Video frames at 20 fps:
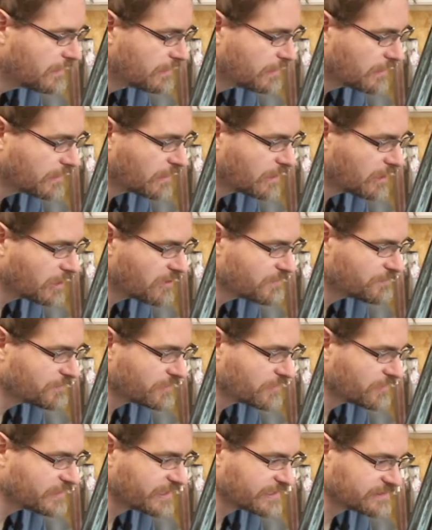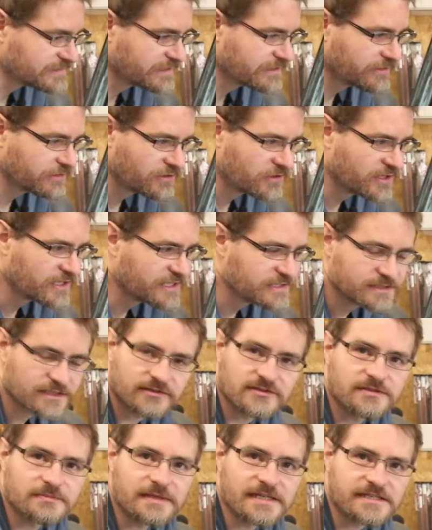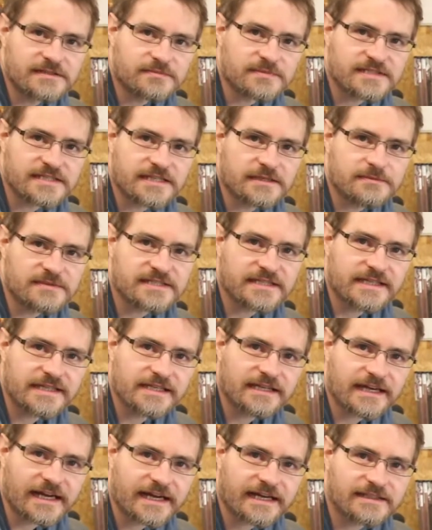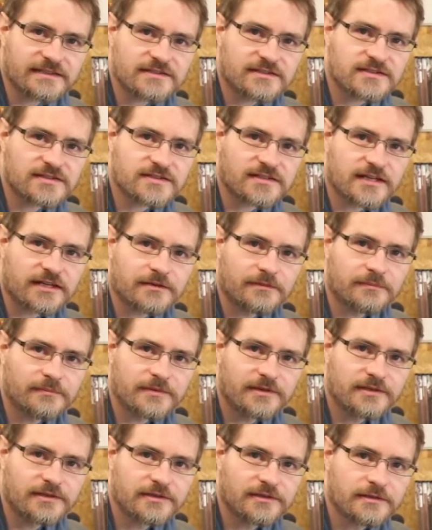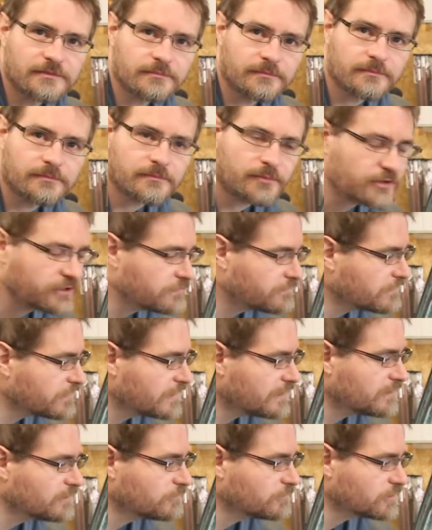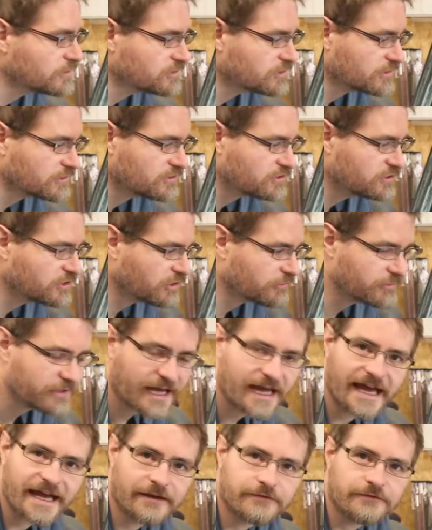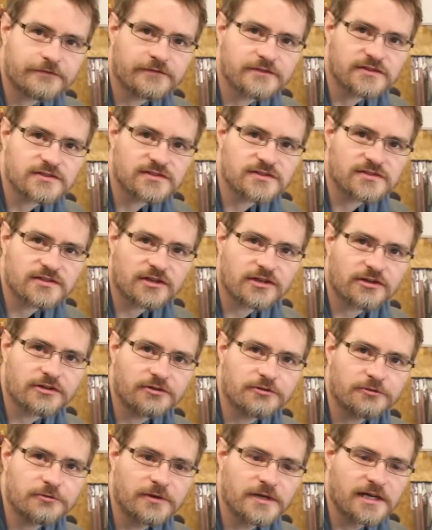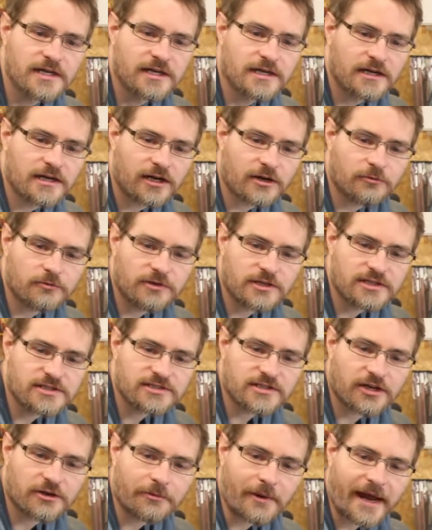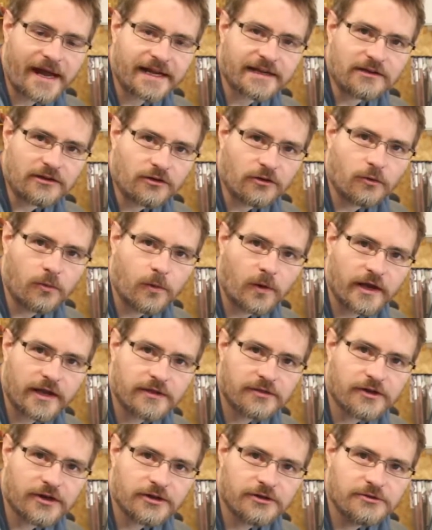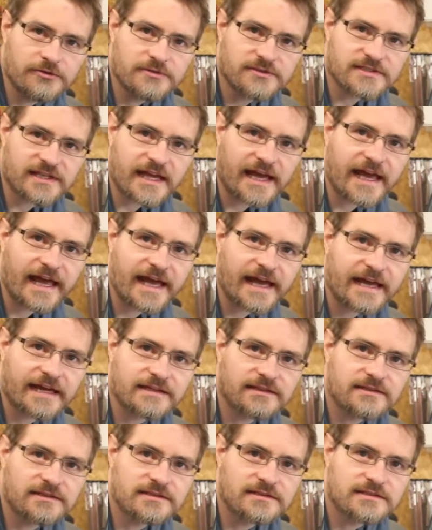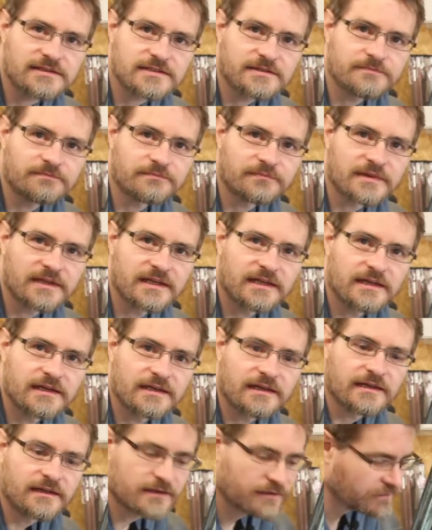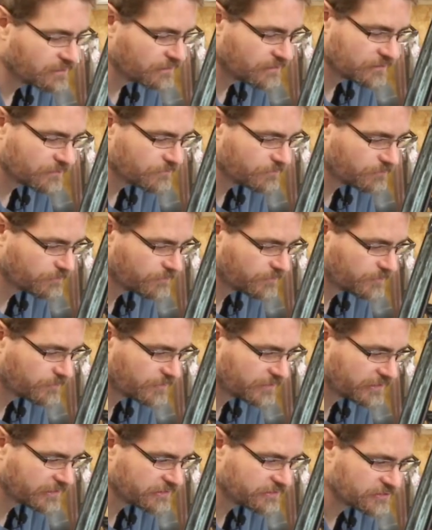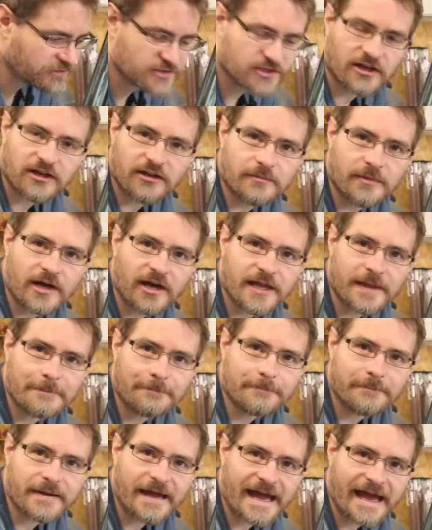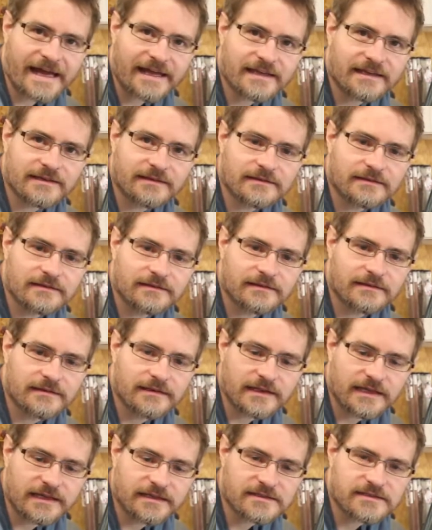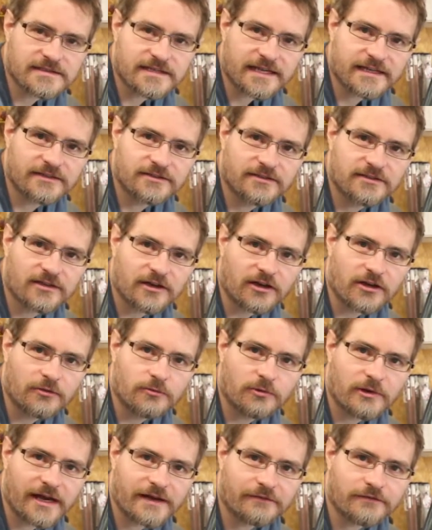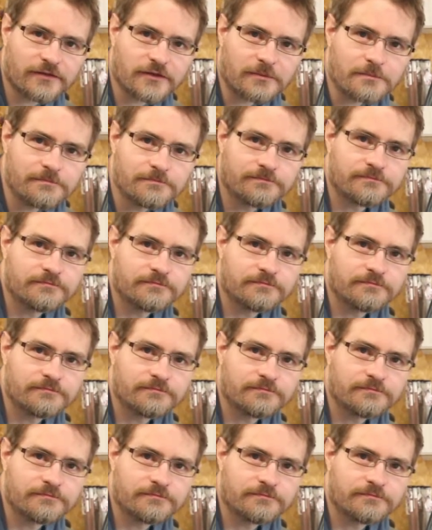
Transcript: But the next thing I think is going to be some seam sealer and some body filler, which I don't have, so I will need to go and acquire those, and by the time I am back in a second I will have them.